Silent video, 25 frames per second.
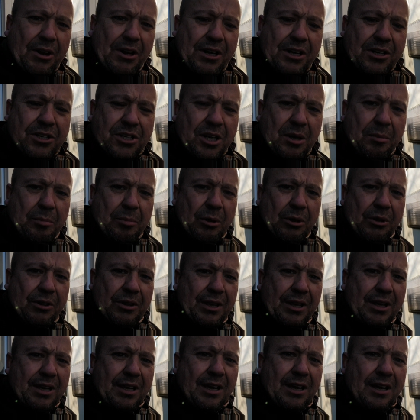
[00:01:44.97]
I initially put
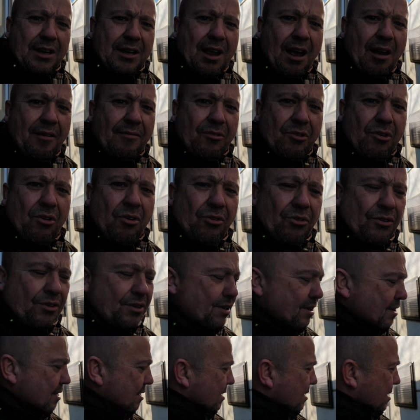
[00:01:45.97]
the cover
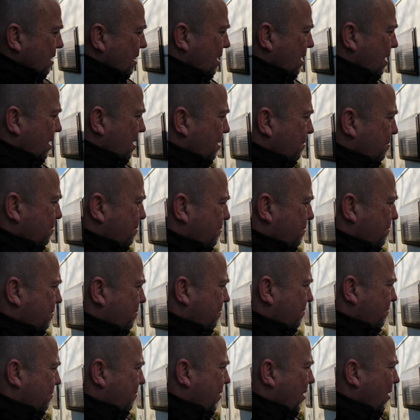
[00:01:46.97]
on,
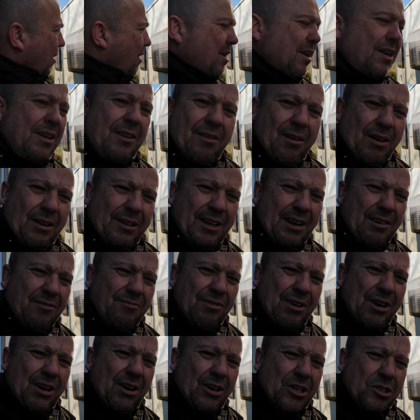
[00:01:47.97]
but I
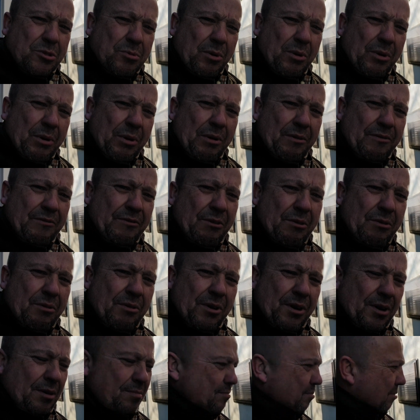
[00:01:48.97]
didn't realise what they were
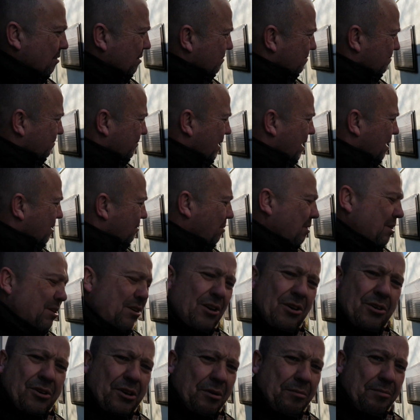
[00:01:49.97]
for, and you know, when
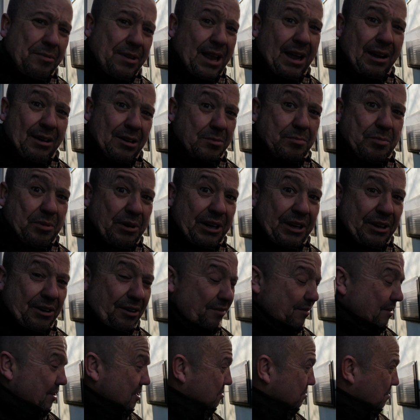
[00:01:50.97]
you look at them now, it's pretty
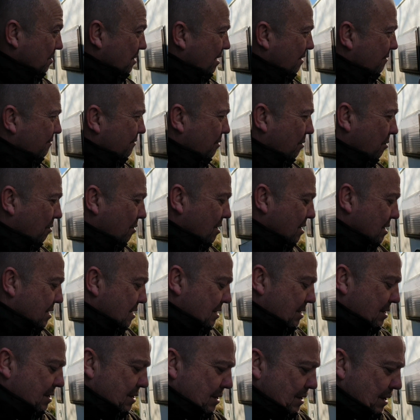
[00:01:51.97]
obvious what they're for.
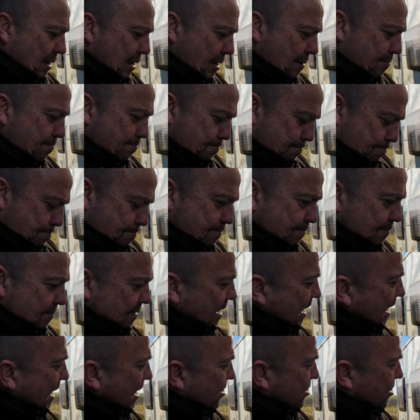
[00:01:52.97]

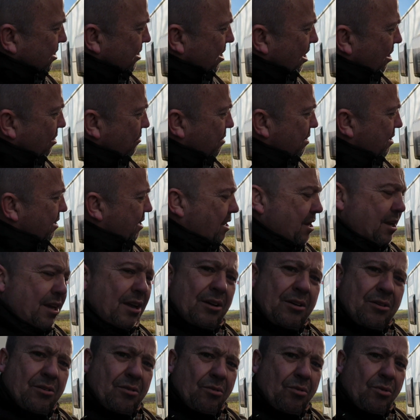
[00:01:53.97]
They actually go in the
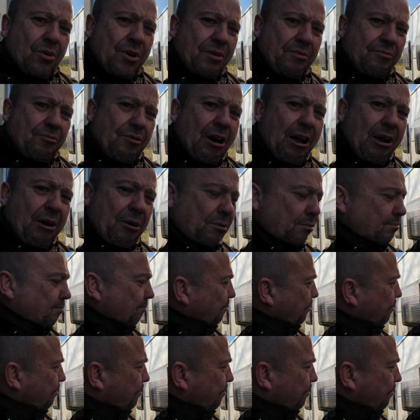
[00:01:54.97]
awning rail,